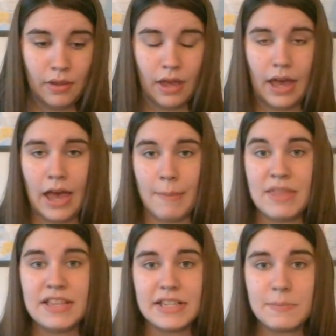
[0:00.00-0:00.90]

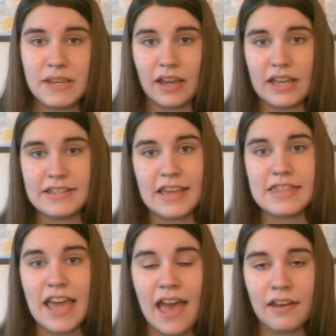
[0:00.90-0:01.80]
And this is because at
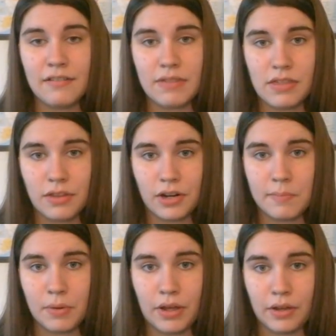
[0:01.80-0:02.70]
the end of the
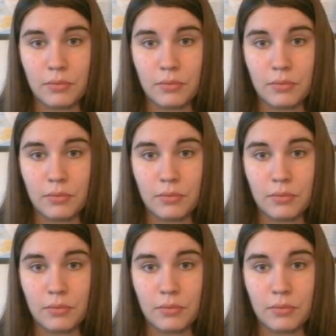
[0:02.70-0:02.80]
3rd book,